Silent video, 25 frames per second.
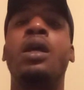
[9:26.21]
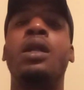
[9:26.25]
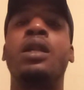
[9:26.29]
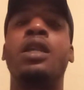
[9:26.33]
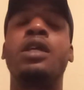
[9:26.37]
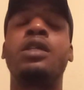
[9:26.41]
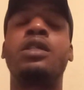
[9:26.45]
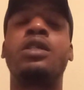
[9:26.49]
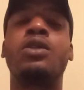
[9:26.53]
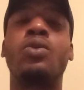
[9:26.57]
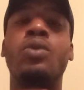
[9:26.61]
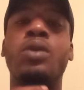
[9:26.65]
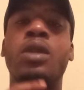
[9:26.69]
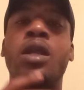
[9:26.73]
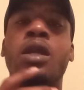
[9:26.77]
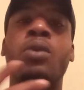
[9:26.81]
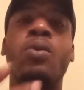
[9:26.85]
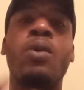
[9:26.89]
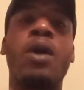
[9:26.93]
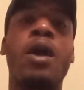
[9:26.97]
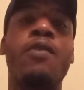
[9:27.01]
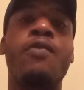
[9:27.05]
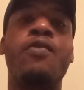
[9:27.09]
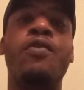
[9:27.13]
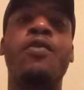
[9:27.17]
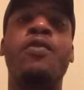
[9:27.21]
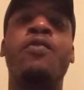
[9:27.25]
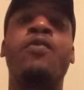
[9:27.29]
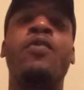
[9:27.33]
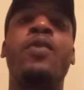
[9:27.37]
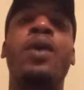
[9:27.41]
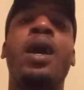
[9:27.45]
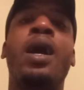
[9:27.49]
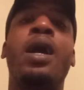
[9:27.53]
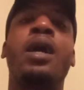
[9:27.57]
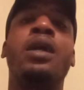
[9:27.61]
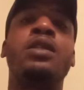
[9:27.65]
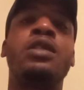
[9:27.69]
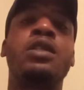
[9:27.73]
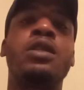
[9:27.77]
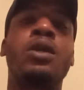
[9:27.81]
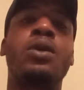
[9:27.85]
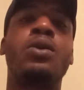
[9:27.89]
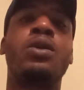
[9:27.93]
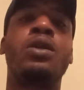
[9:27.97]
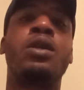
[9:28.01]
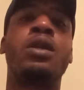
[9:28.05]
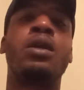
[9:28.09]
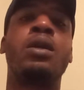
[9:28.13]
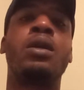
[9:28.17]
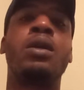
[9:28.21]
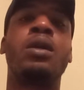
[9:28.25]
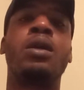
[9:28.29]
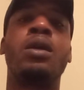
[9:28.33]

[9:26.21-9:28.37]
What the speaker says: that's on their rightful divine journey.